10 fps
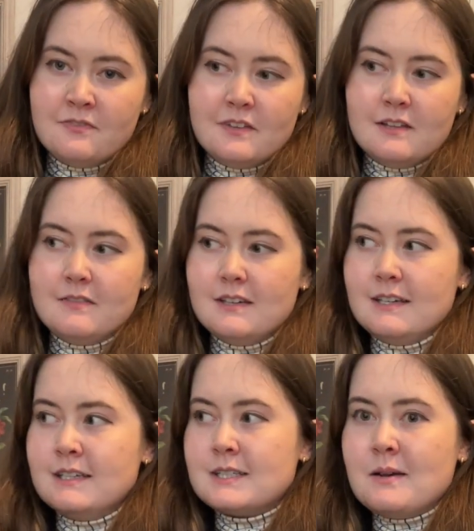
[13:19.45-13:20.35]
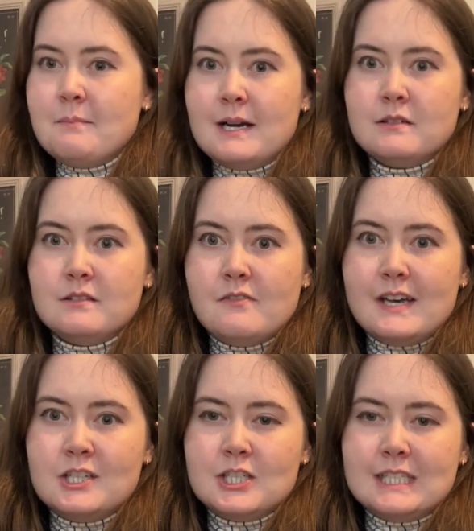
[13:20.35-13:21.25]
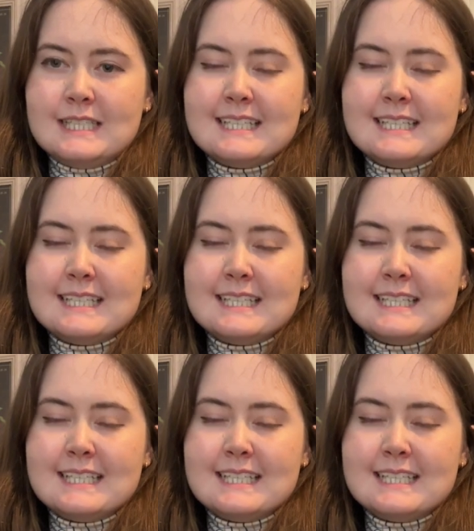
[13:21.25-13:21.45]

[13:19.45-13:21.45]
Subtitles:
fever has come back with a vengeance.